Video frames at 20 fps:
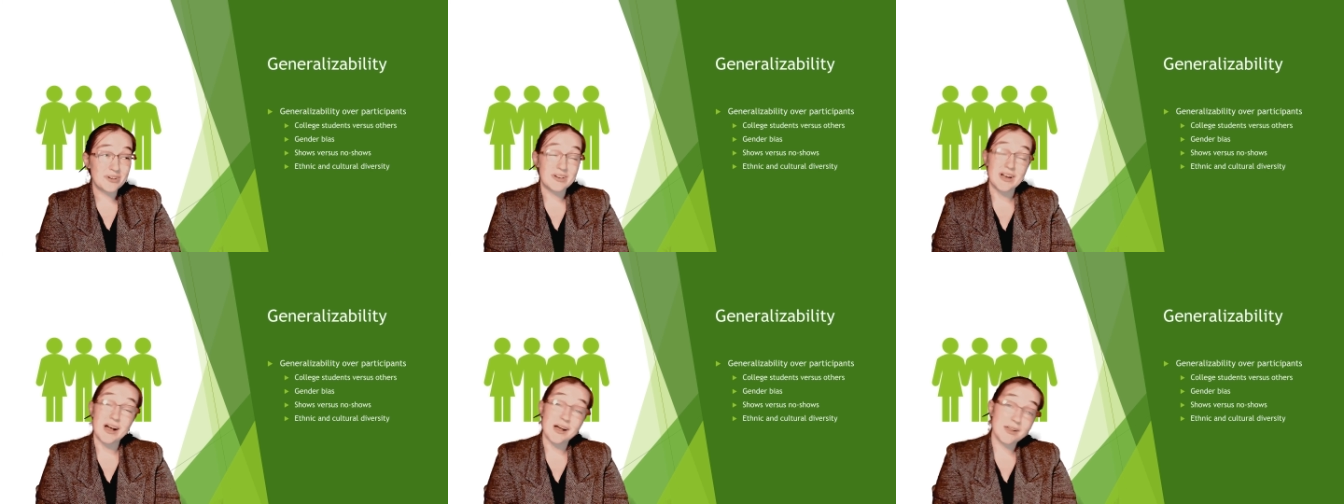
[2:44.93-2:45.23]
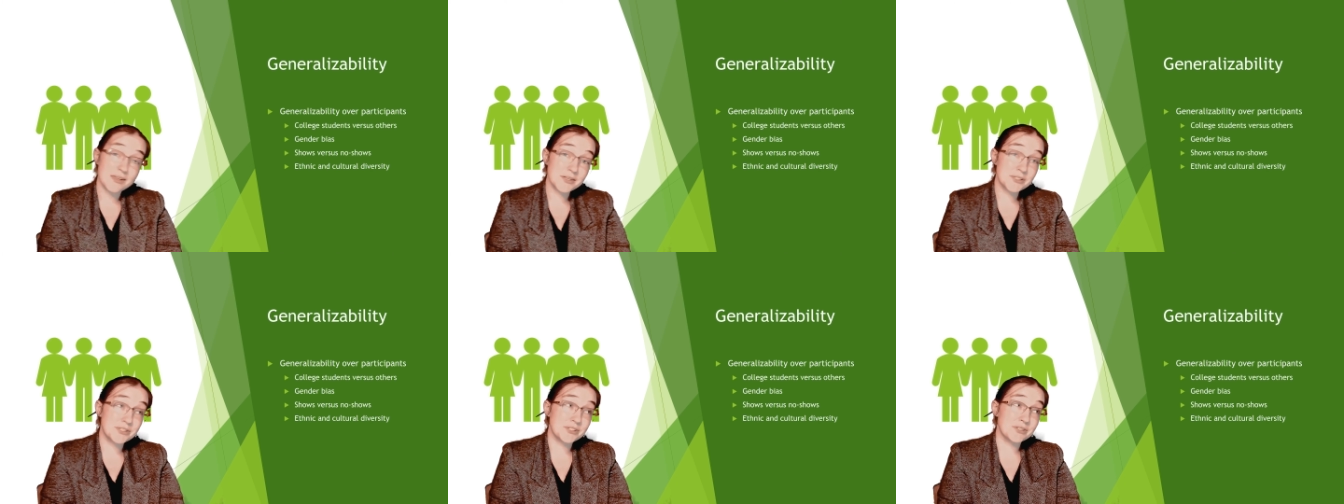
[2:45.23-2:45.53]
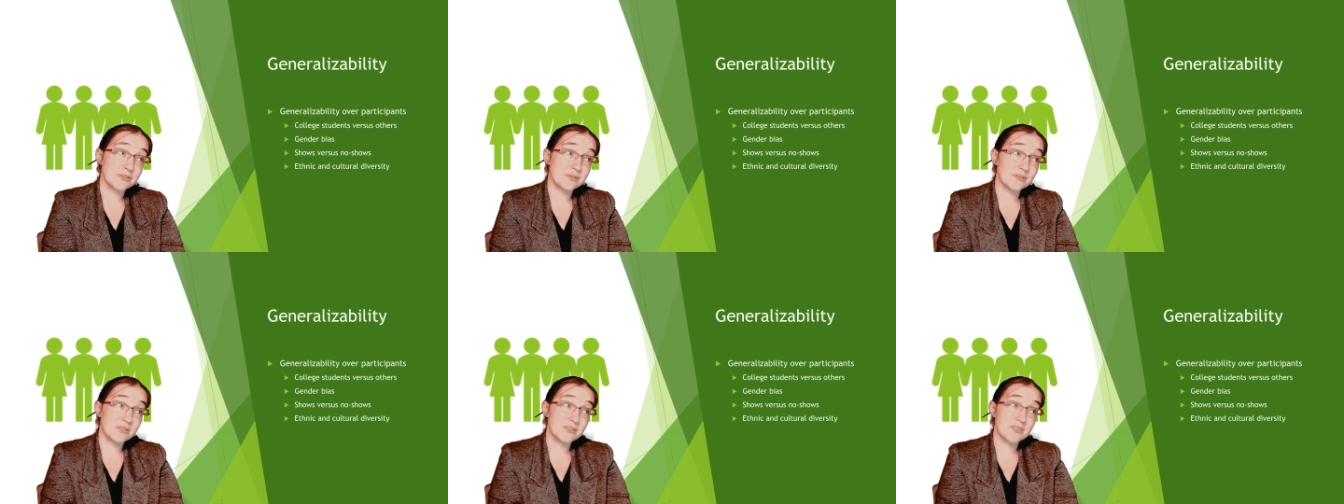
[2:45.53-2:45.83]
college
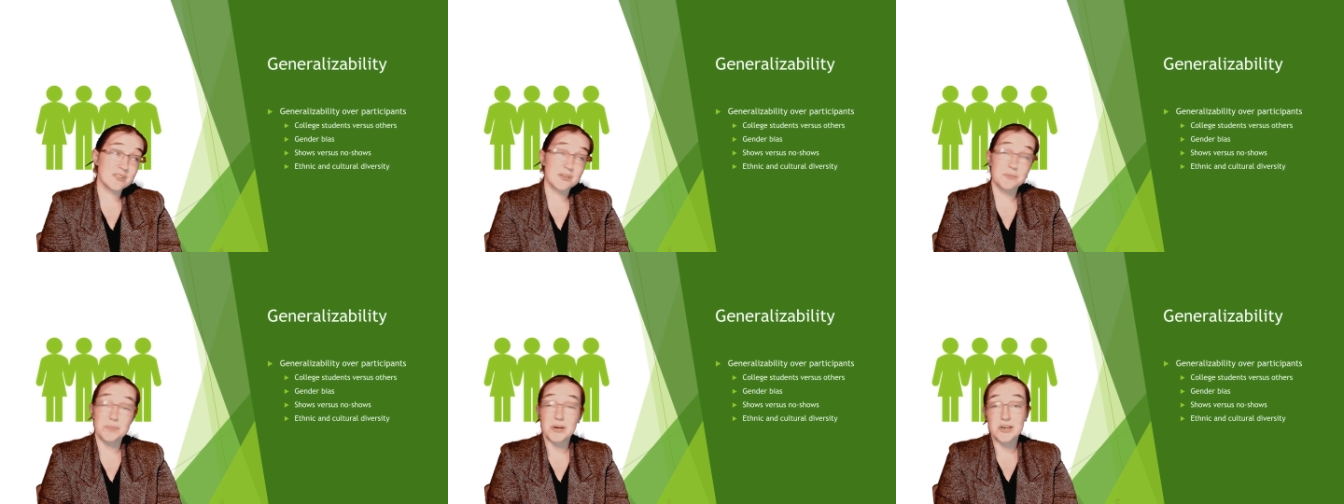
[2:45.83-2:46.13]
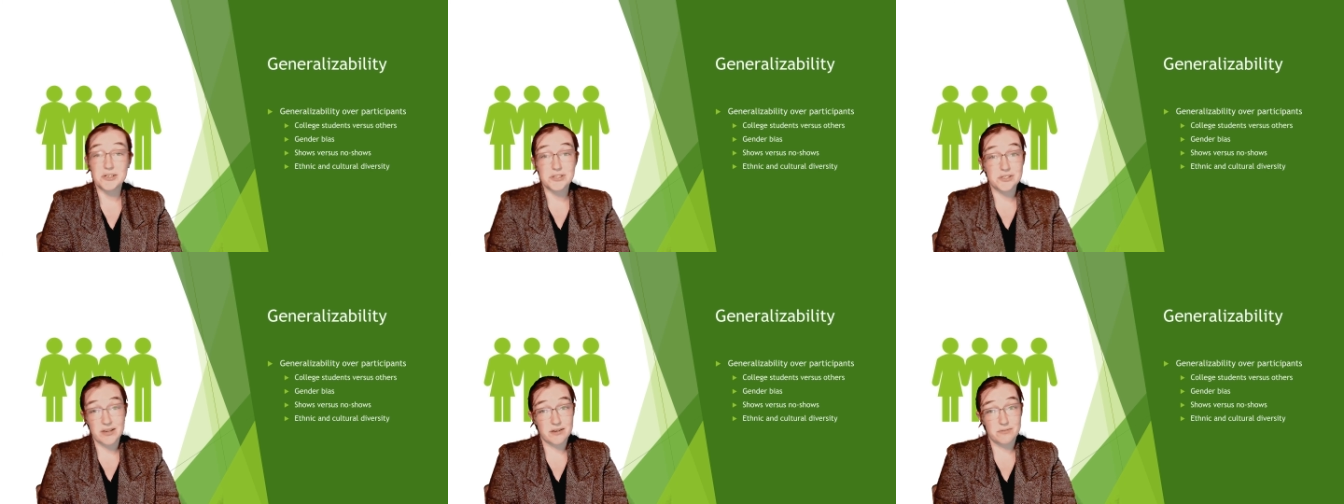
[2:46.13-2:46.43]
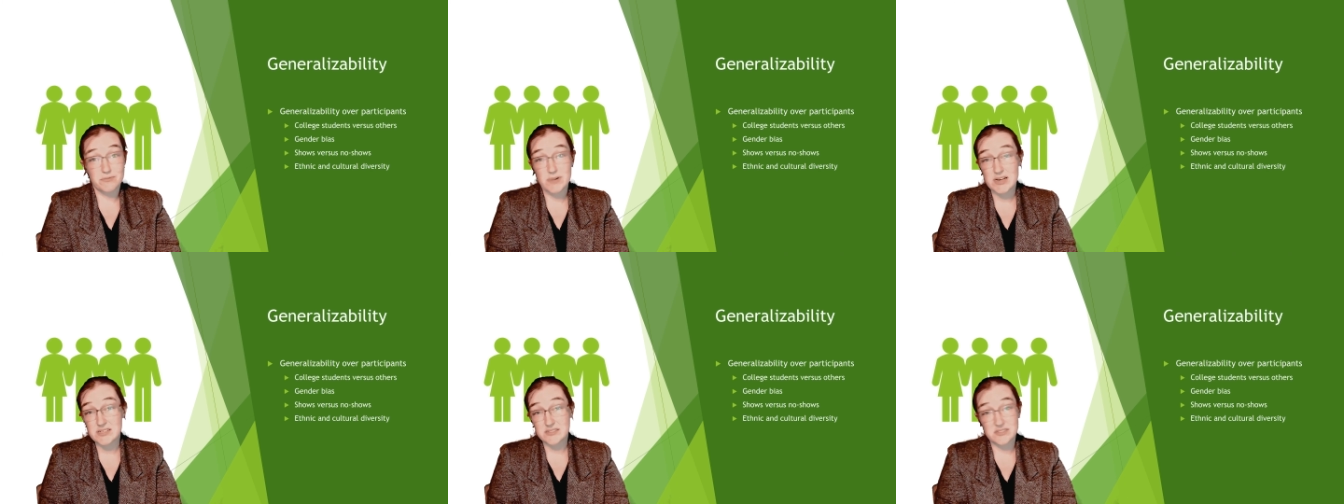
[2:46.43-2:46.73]
students, compared to the
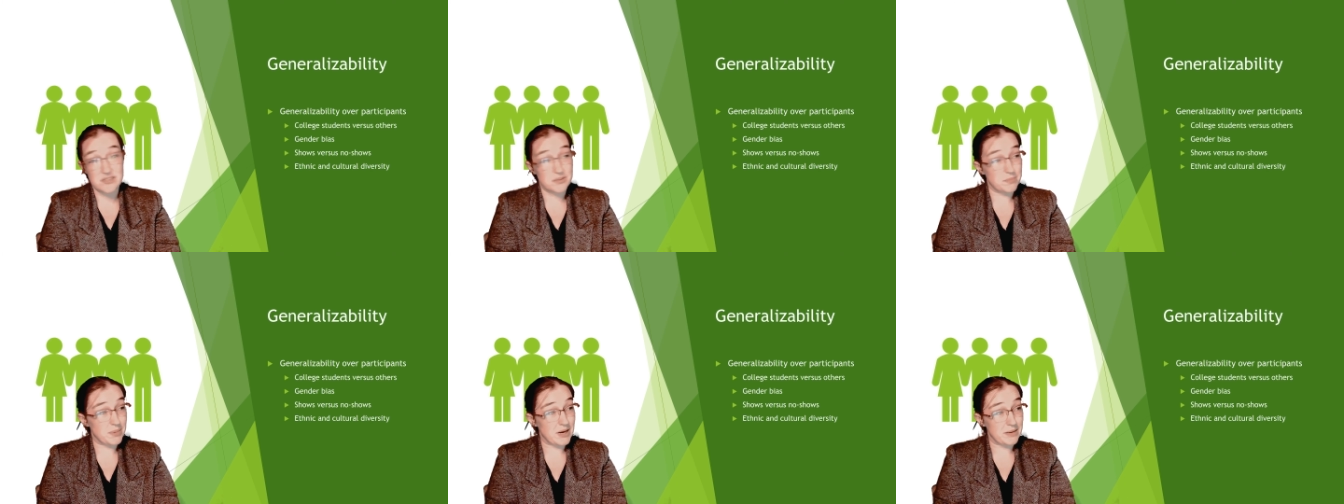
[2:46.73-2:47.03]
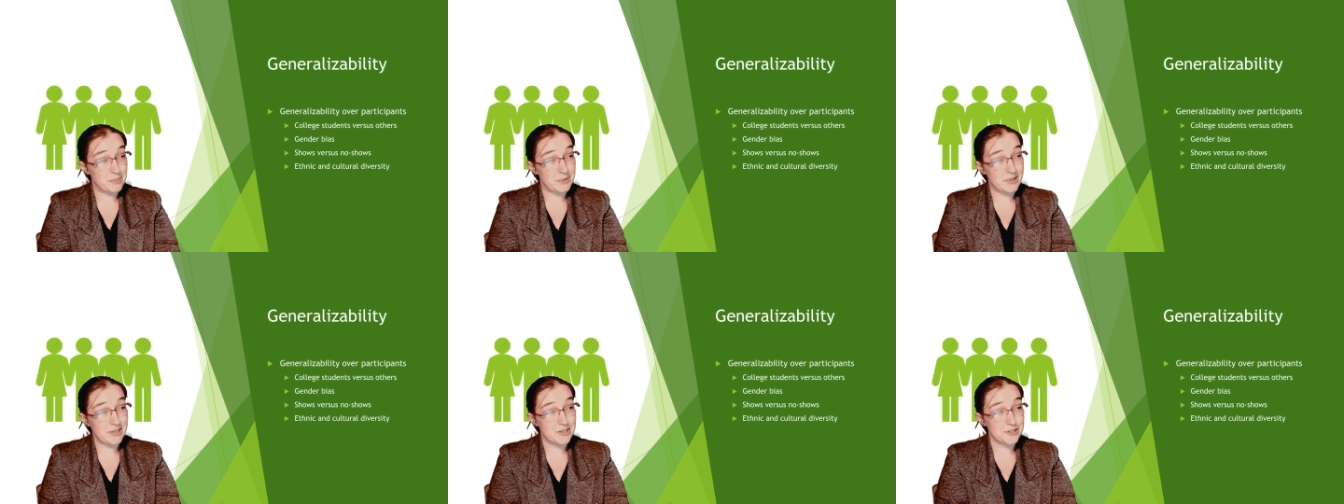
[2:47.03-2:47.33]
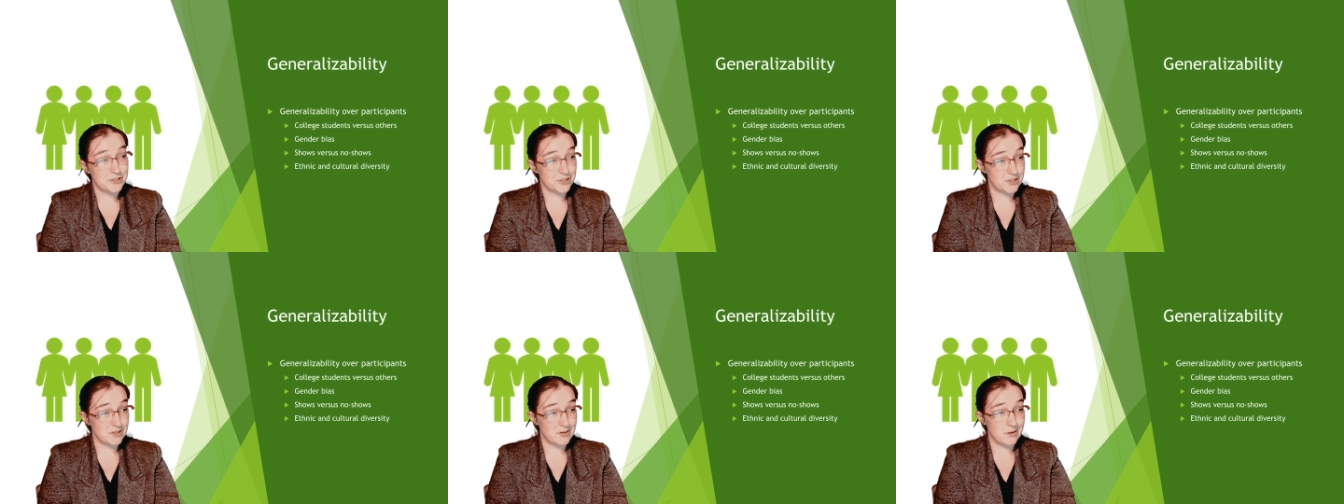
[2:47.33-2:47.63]
rest of the
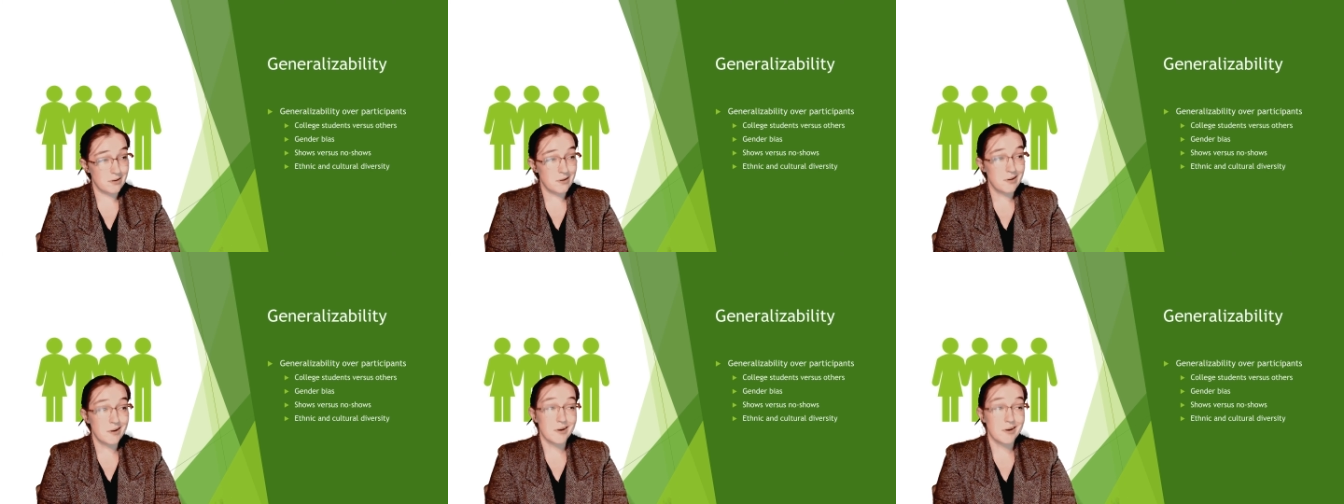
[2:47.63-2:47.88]
population,